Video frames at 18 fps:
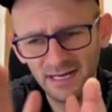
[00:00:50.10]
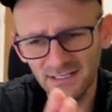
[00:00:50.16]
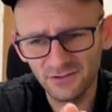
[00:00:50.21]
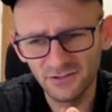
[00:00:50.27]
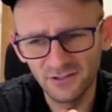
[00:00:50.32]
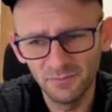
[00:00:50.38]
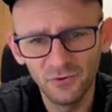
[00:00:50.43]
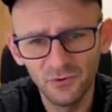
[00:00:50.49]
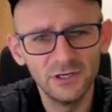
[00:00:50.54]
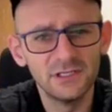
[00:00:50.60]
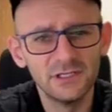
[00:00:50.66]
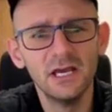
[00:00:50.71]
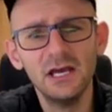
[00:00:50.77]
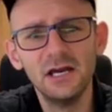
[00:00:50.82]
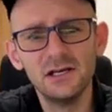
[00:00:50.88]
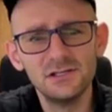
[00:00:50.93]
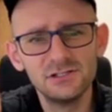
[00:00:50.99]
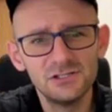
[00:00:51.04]
to the point.
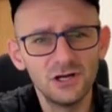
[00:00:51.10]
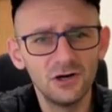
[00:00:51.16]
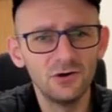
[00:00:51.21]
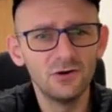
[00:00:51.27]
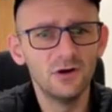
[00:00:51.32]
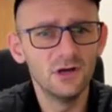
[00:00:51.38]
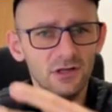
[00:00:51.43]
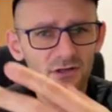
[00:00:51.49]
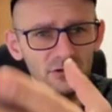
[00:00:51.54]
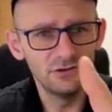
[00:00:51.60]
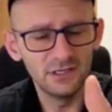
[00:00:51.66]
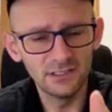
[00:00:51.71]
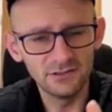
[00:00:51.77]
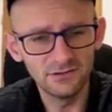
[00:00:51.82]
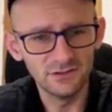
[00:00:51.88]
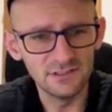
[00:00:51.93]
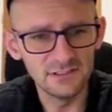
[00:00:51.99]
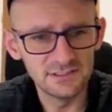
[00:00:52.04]
So you get
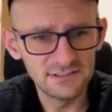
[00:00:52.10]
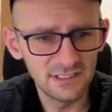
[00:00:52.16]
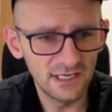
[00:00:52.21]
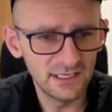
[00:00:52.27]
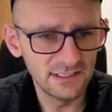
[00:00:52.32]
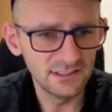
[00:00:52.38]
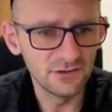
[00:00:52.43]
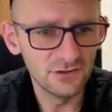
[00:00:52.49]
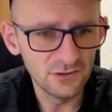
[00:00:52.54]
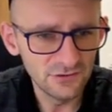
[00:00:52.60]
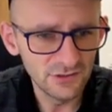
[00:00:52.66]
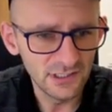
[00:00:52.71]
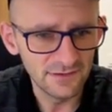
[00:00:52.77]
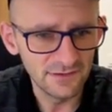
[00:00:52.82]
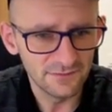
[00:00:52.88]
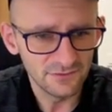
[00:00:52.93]
to this site and all you have to